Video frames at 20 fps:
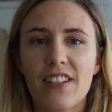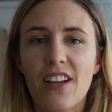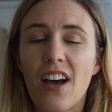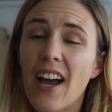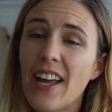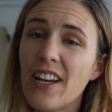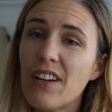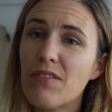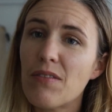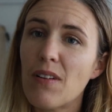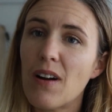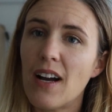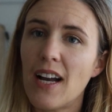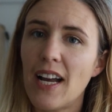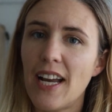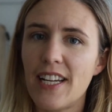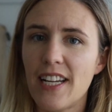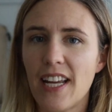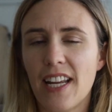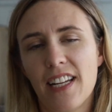kind of
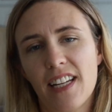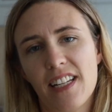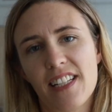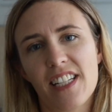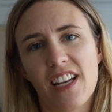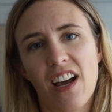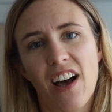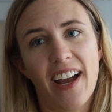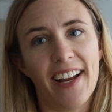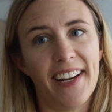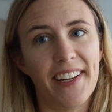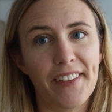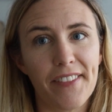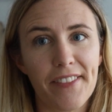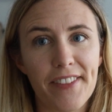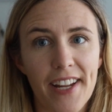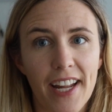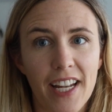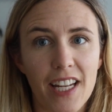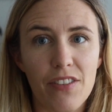wide and it's kind
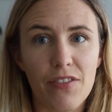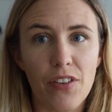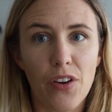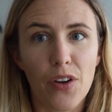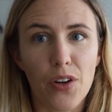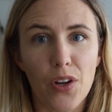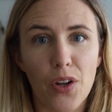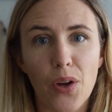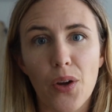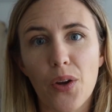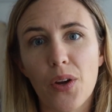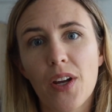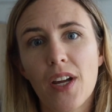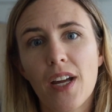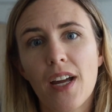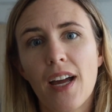of telephoto,